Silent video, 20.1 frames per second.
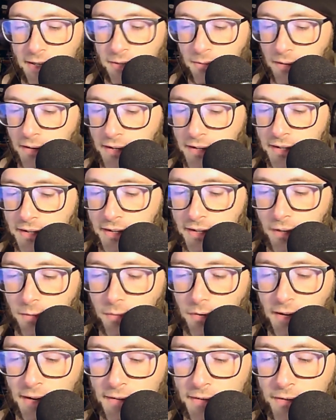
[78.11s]
right here,
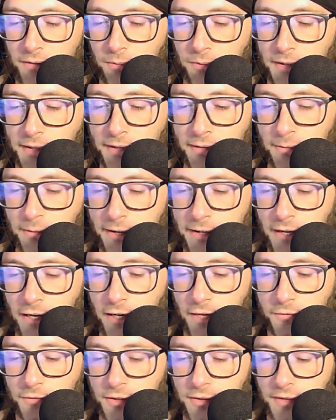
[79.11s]
but I'm going to read it right
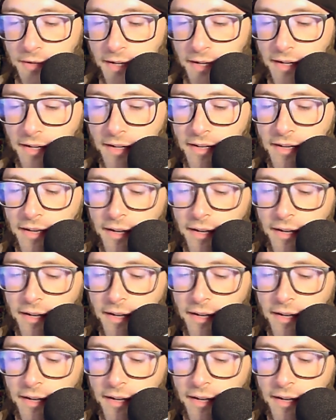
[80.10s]
off to you.